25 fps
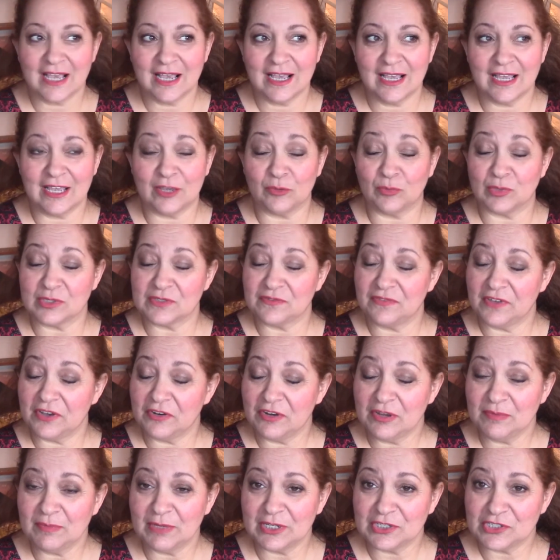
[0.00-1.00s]
It was very
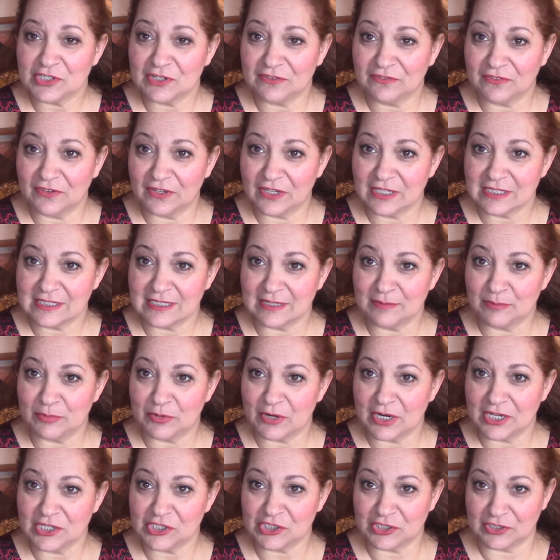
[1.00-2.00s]
much a first
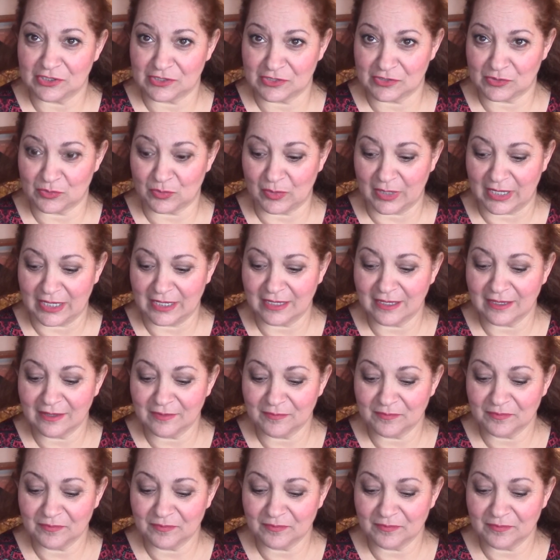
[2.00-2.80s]
impressions wig